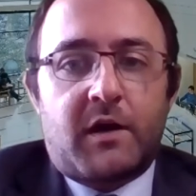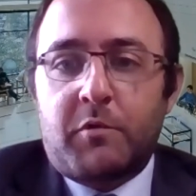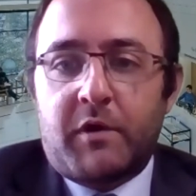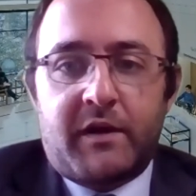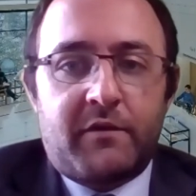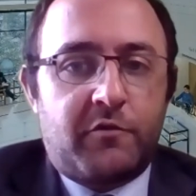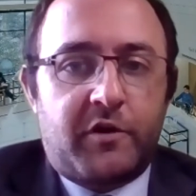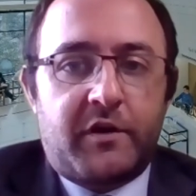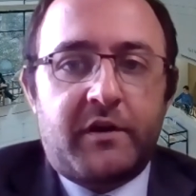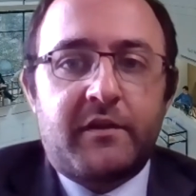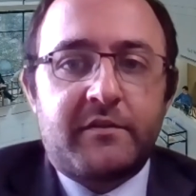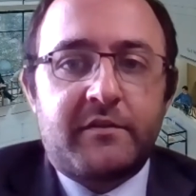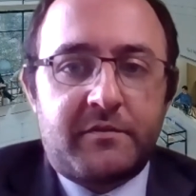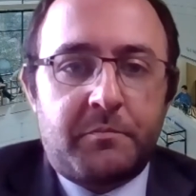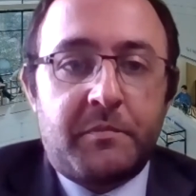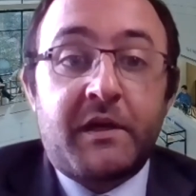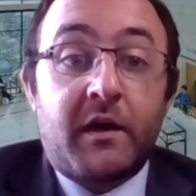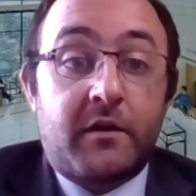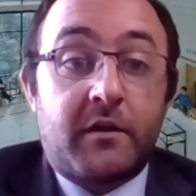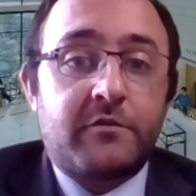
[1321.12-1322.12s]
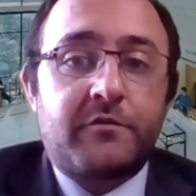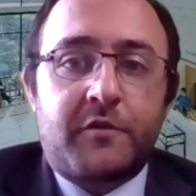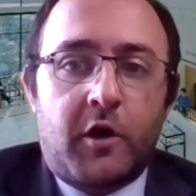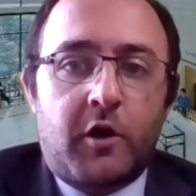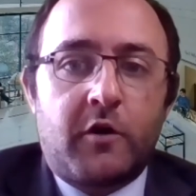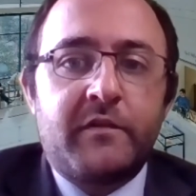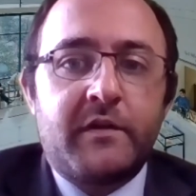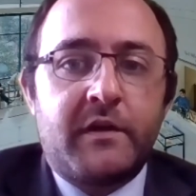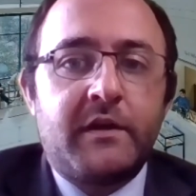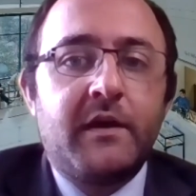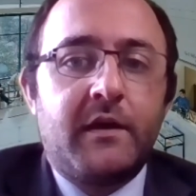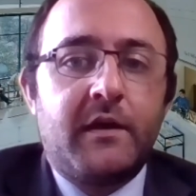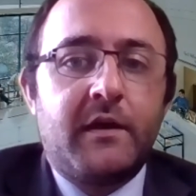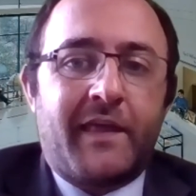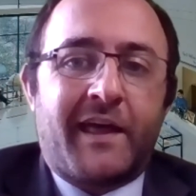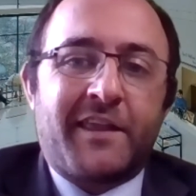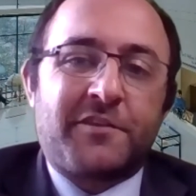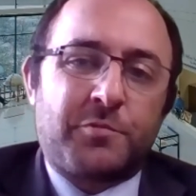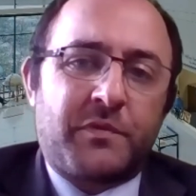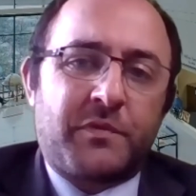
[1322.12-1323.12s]
whatever it is, because of COVID,
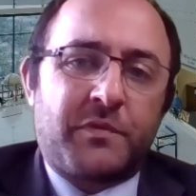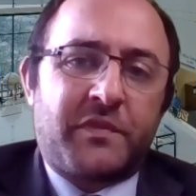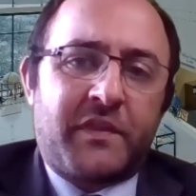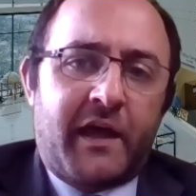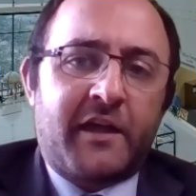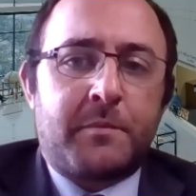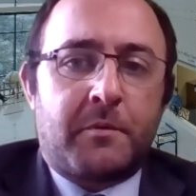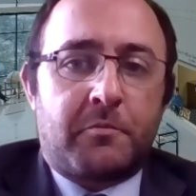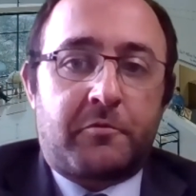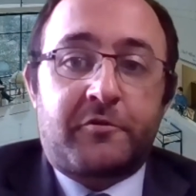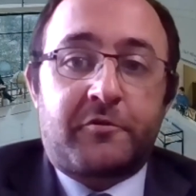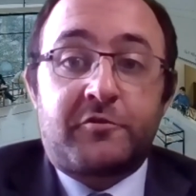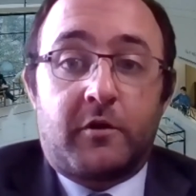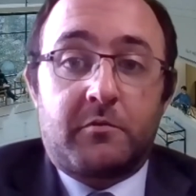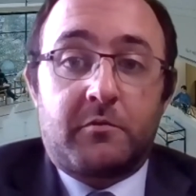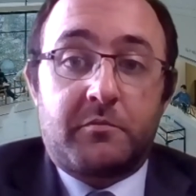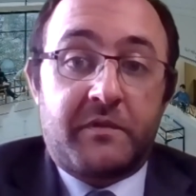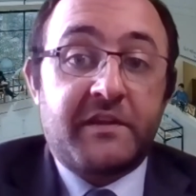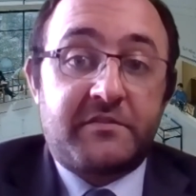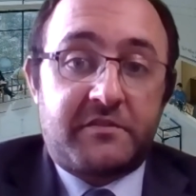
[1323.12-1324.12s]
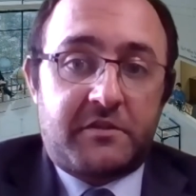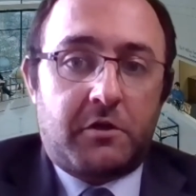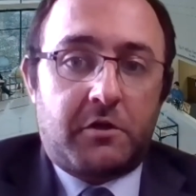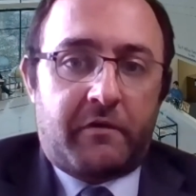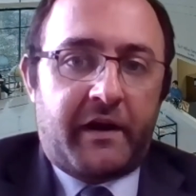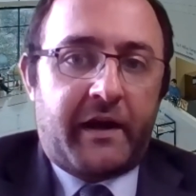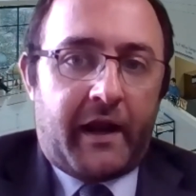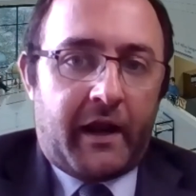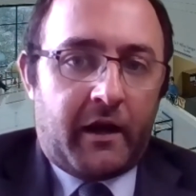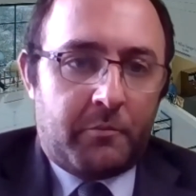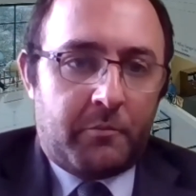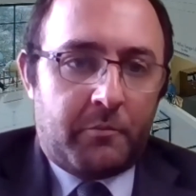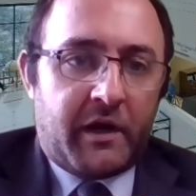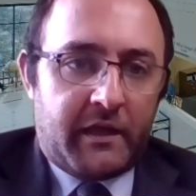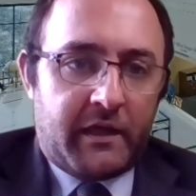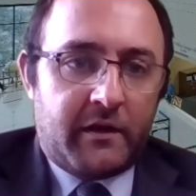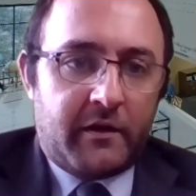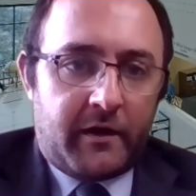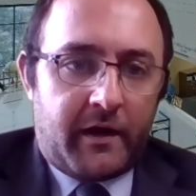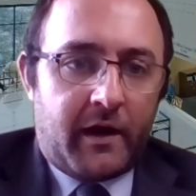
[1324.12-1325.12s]
that's what they asked people to show. They still ran out of
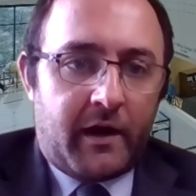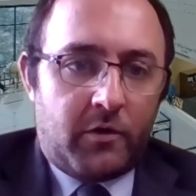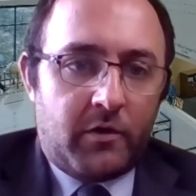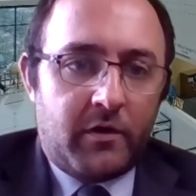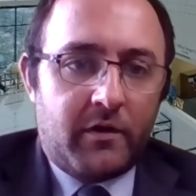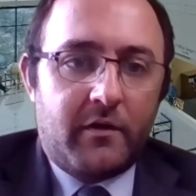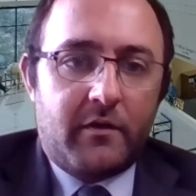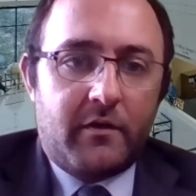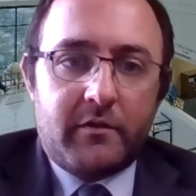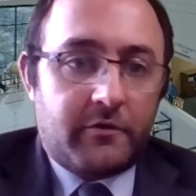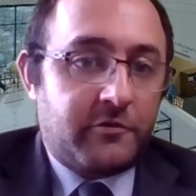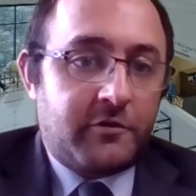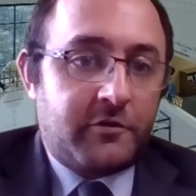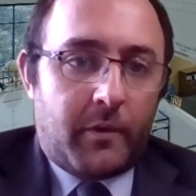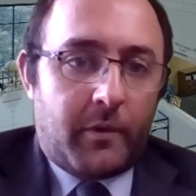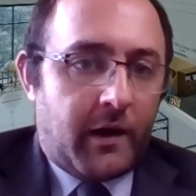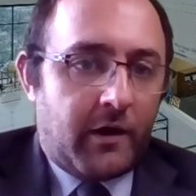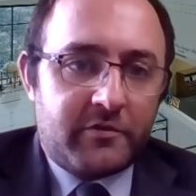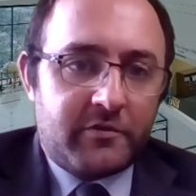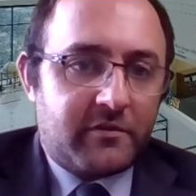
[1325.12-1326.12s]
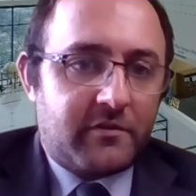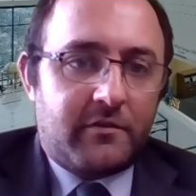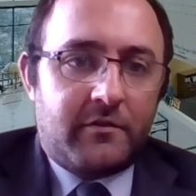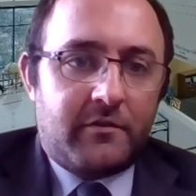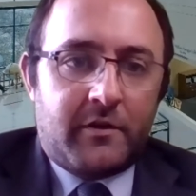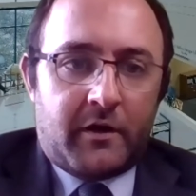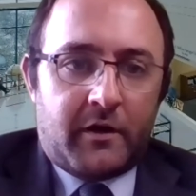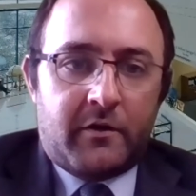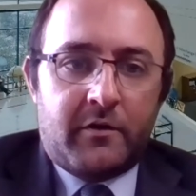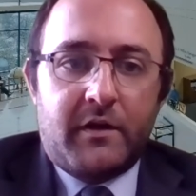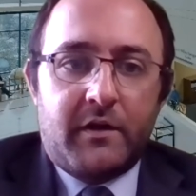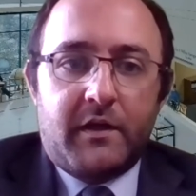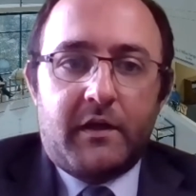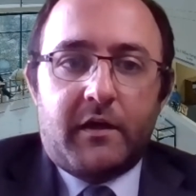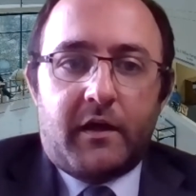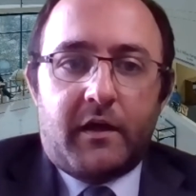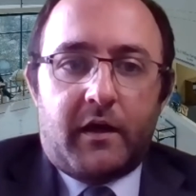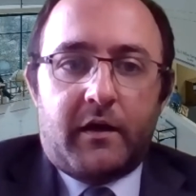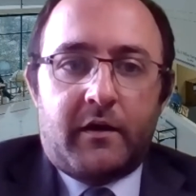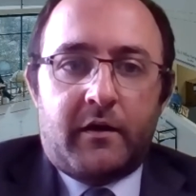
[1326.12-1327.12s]
money in 2 hours,
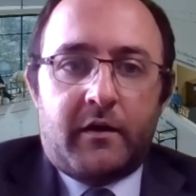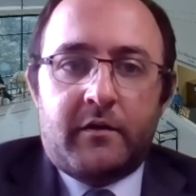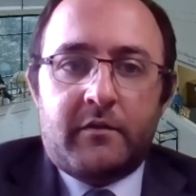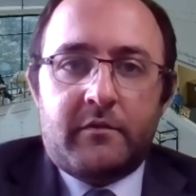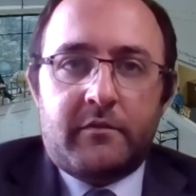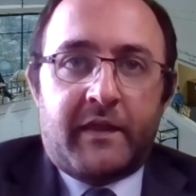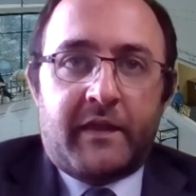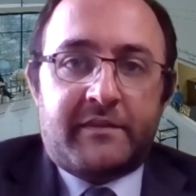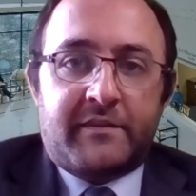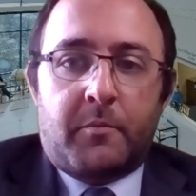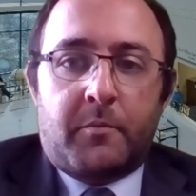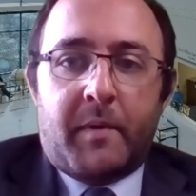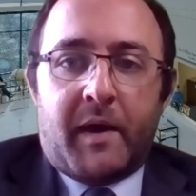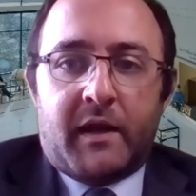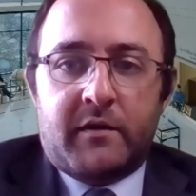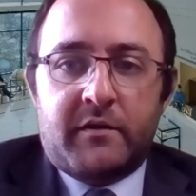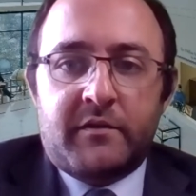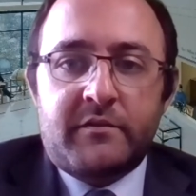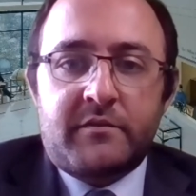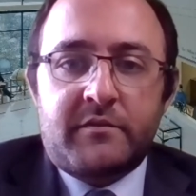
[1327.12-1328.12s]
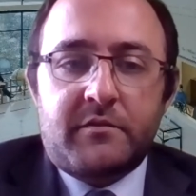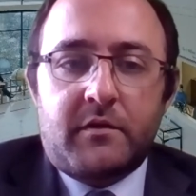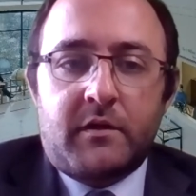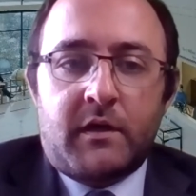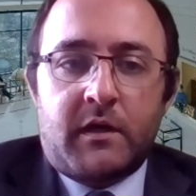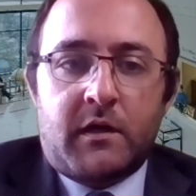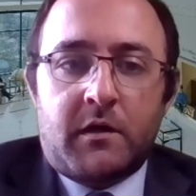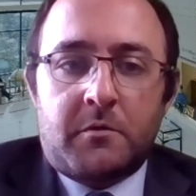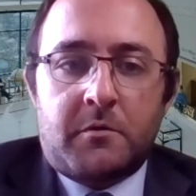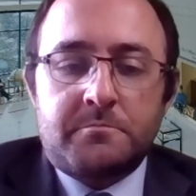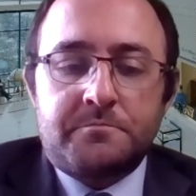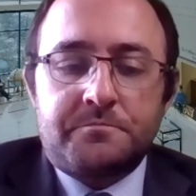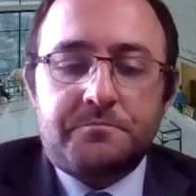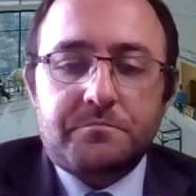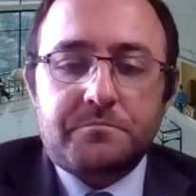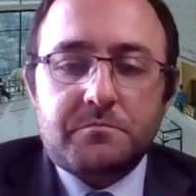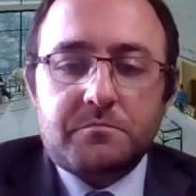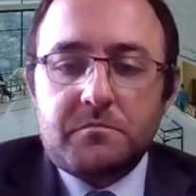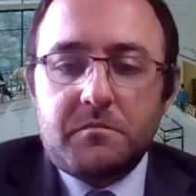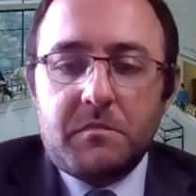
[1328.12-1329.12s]
that's how bad it is.
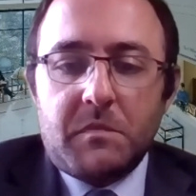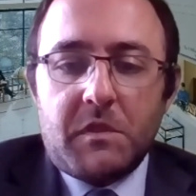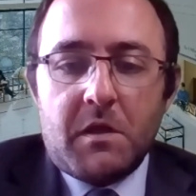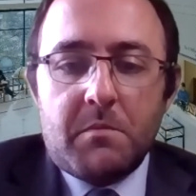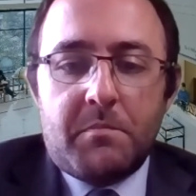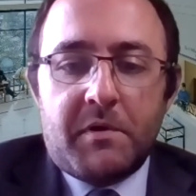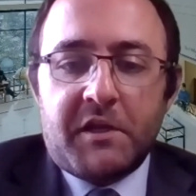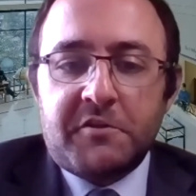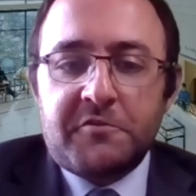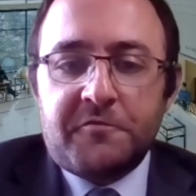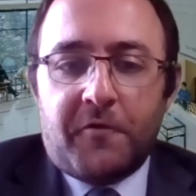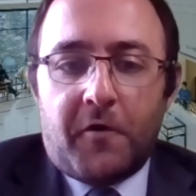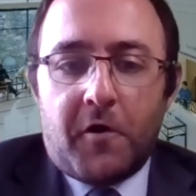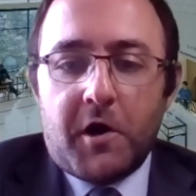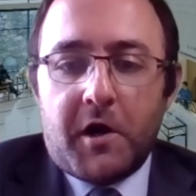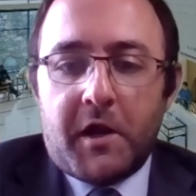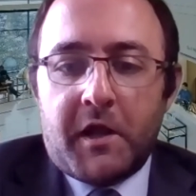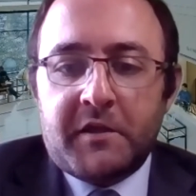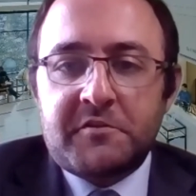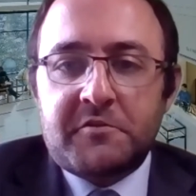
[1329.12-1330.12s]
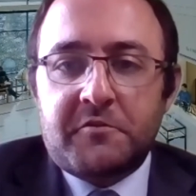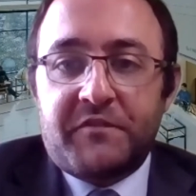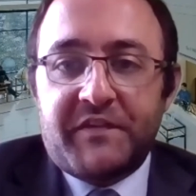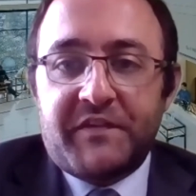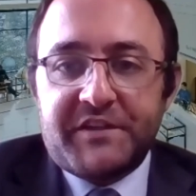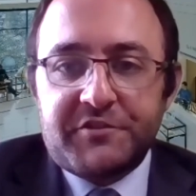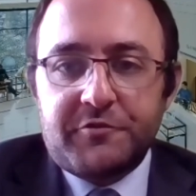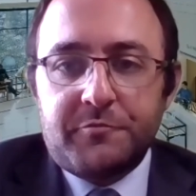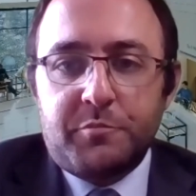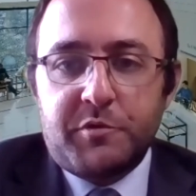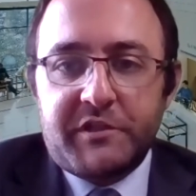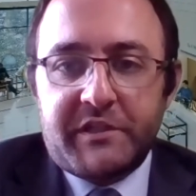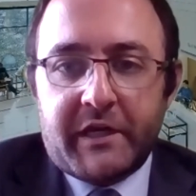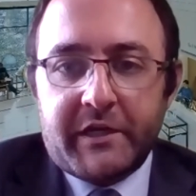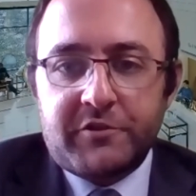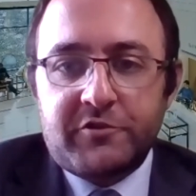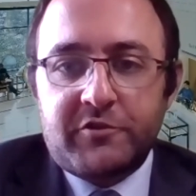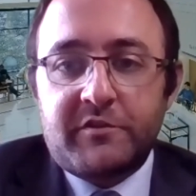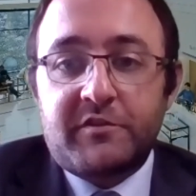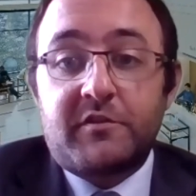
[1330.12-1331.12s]
But as far as eviction
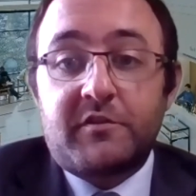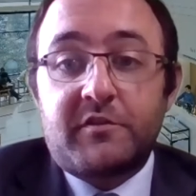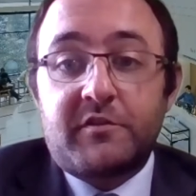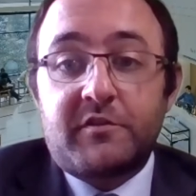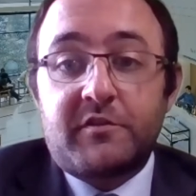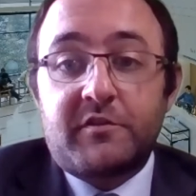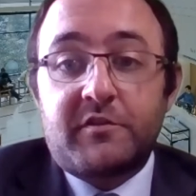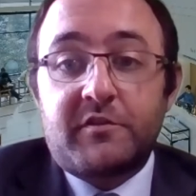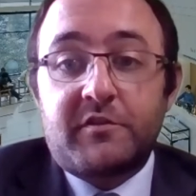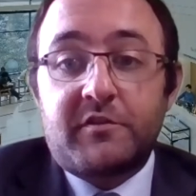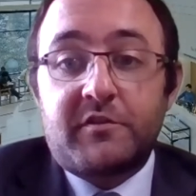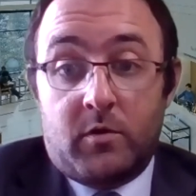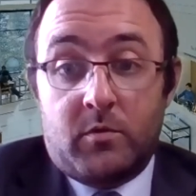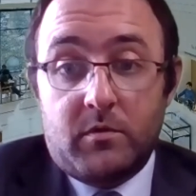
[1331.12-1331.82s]
protections, no.